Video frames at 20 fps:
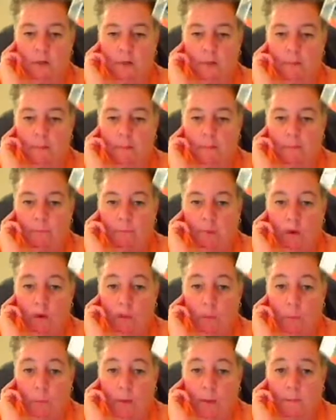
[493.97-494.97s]
on the
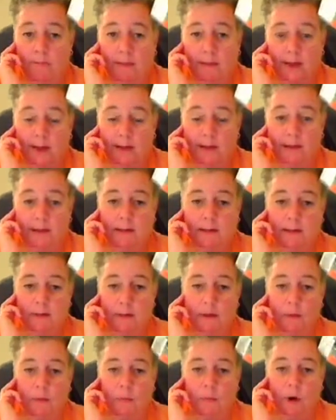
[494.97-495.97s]
website will
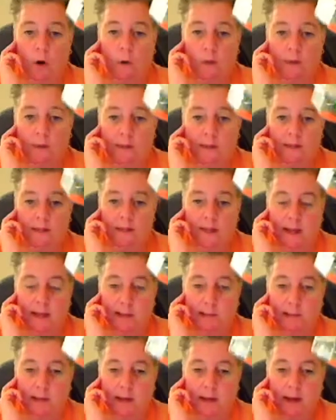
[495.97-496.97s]
always be the same,
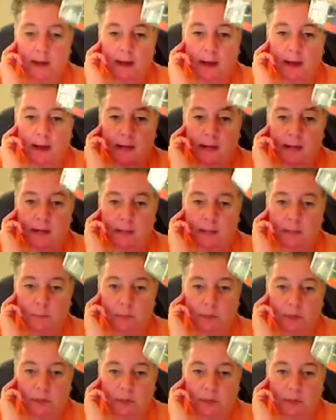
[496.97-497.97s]
and the next person
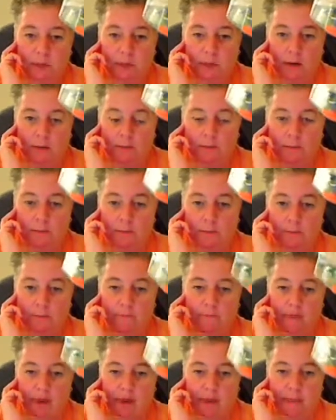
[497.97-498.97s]
can find it
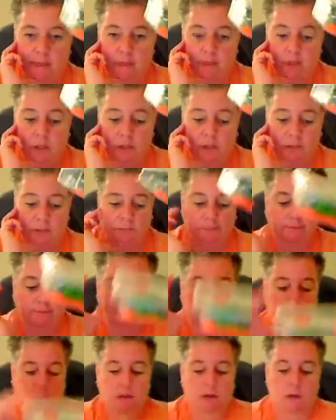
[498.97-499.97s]
too.
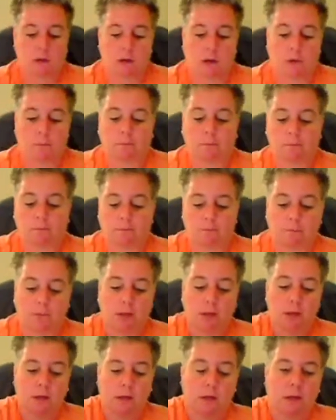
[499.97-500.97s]
So
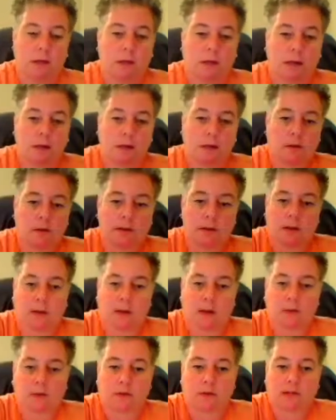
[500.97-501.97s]
here's another
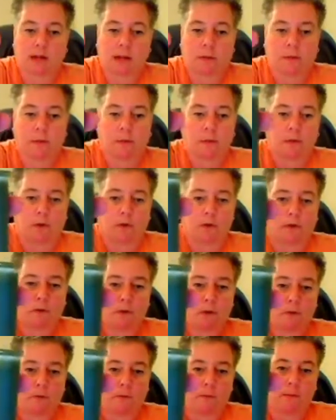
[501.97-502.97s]
sample of one of my
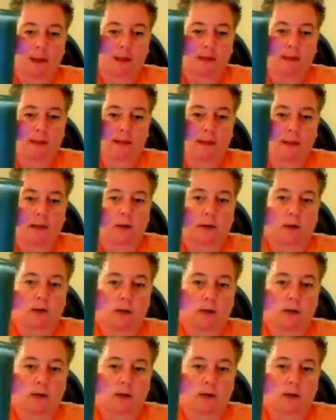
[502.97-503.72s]
containers.